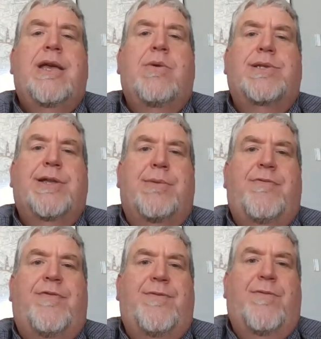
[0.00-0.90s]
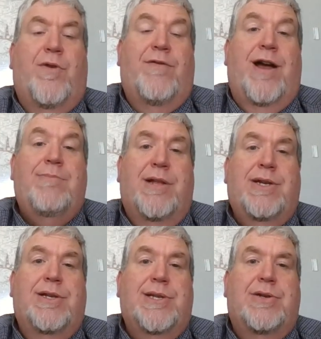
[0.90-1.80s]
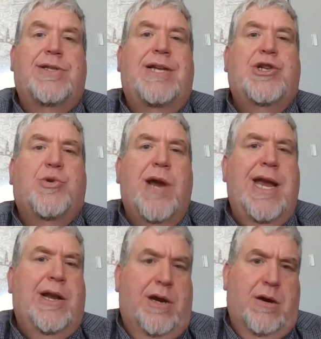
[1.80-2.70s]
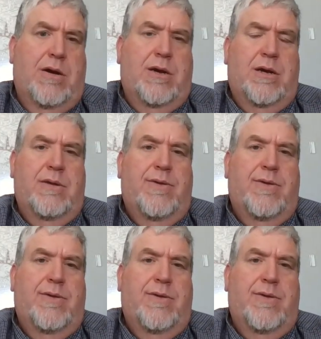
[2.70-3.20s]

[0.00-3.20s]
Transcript: it was in the fortified military centers that trade occurred.